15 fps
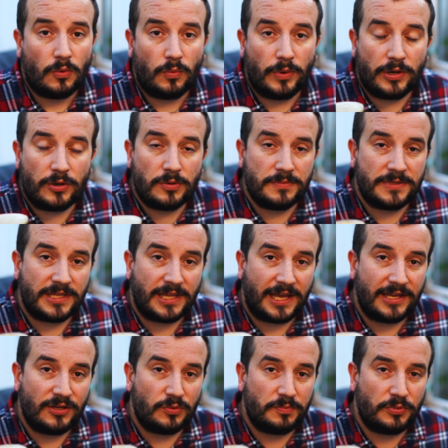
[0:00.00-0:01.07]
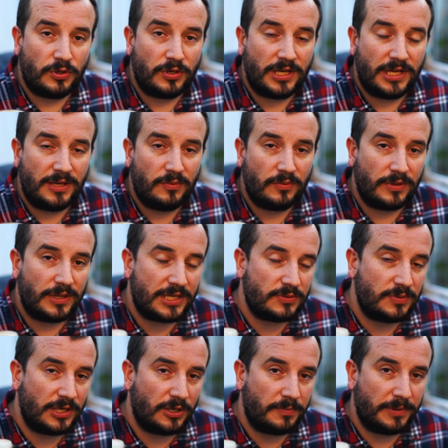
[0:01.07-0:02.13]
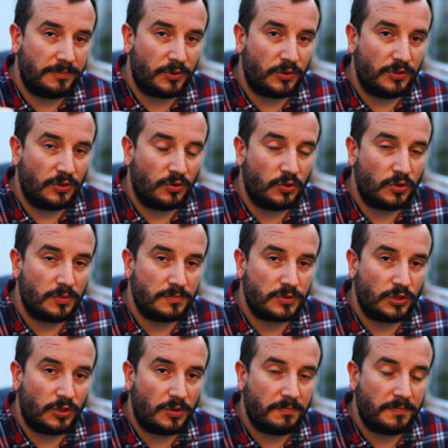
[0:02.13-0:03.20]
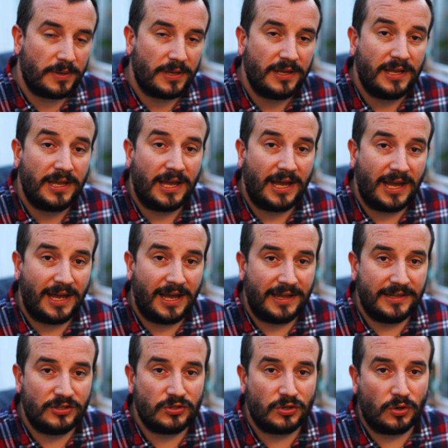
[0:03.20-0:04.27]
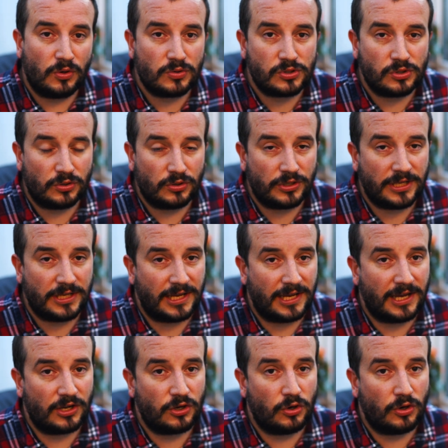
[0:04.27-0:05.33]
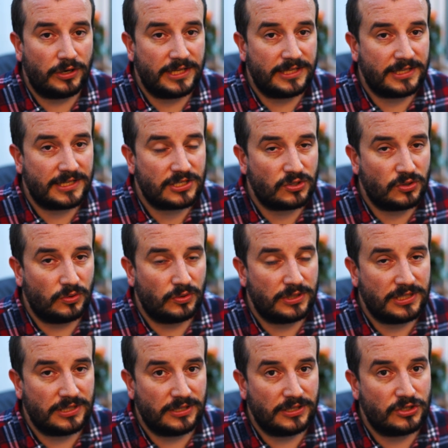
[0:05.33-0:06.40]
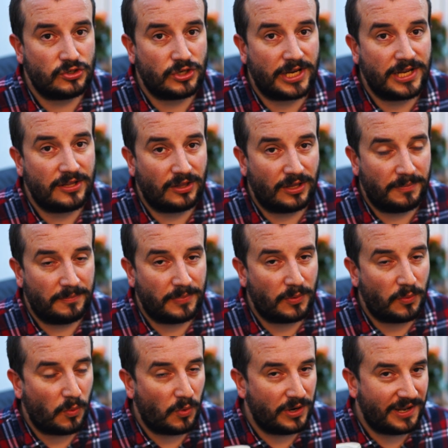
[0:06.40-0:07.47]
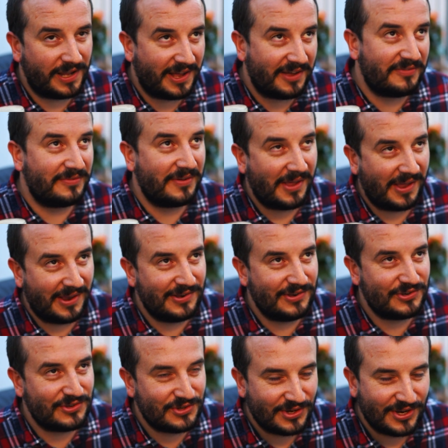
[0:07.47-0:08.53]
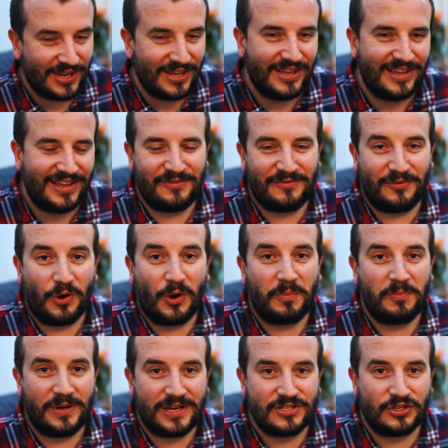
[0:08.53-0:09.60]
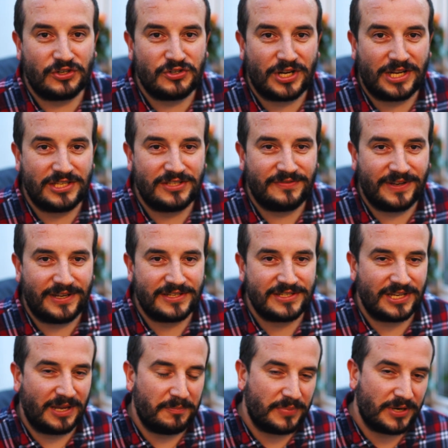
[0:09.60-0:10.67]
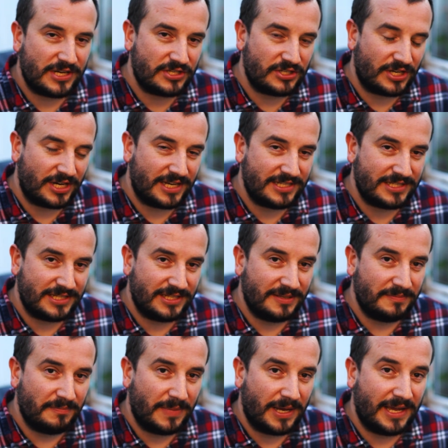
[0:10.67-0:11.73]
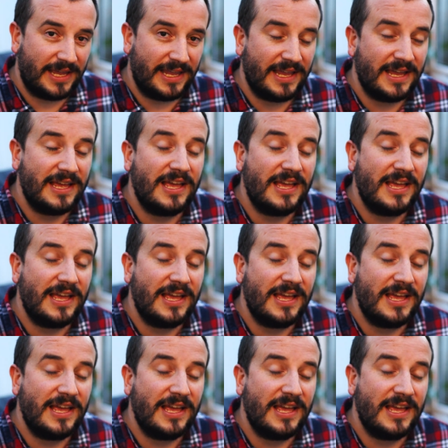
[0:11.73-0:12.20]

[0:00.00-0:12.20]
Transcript: Welcome to the High Road Brewery, where this week I'll be brewing the HOKUM Stomp and also looking at a Corny disco to Triclamp 1.5 inch for pressure transfers and pressurising my